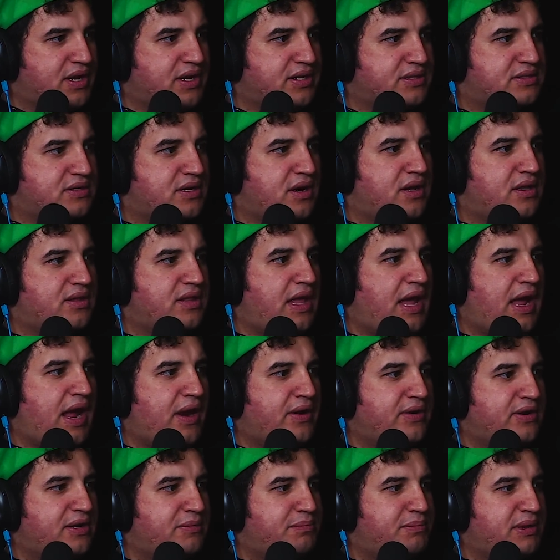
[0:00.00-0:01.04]
It's called
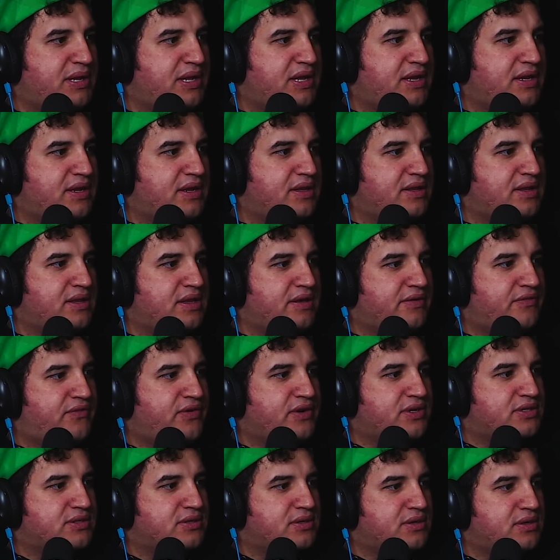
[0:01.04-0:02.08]
How Did Being the
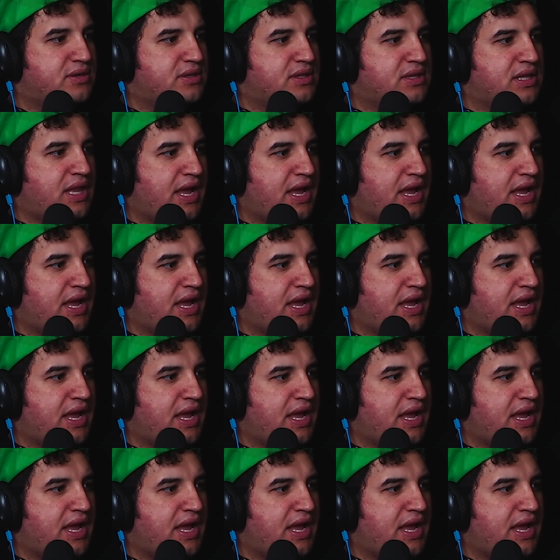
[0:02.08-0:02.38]
Official